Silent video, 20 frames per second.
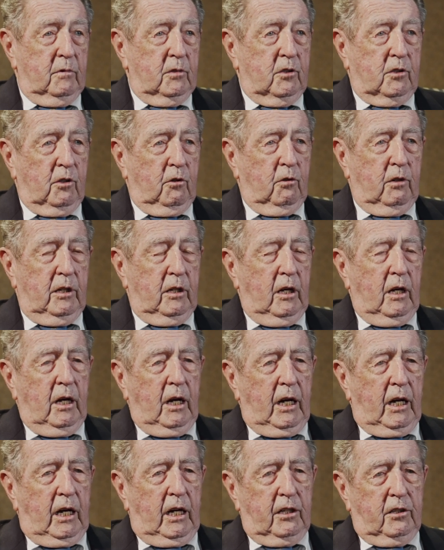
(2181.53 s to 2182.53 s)
So it,
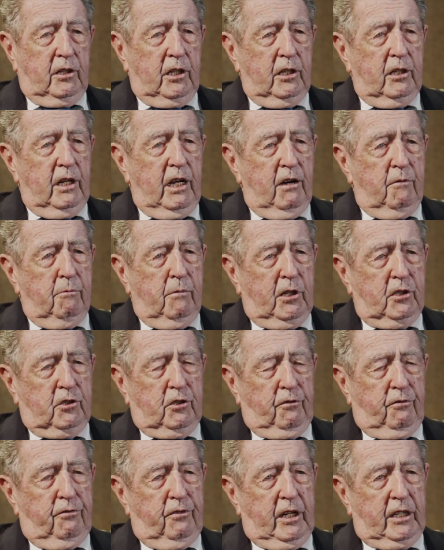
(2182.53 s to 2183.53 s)
it didn't have
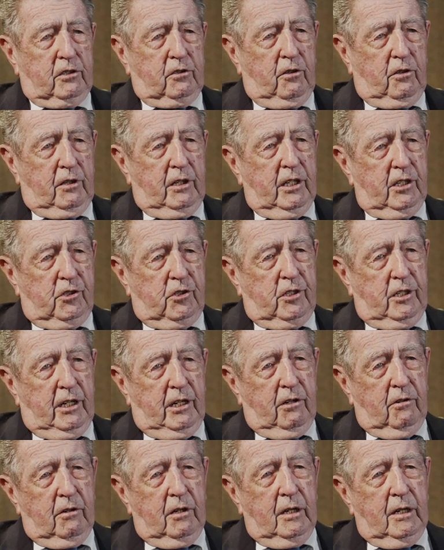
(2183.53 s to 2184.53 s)
much effect on us
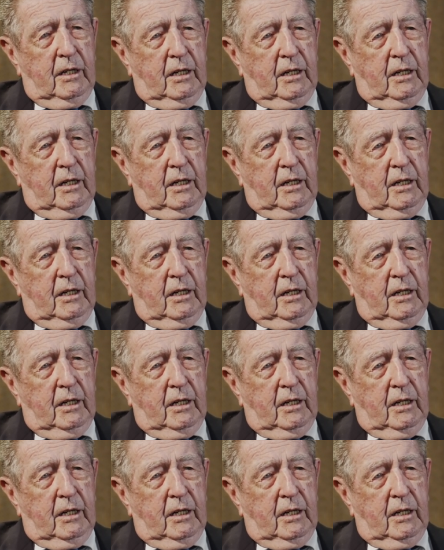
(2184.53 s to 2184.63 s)
now.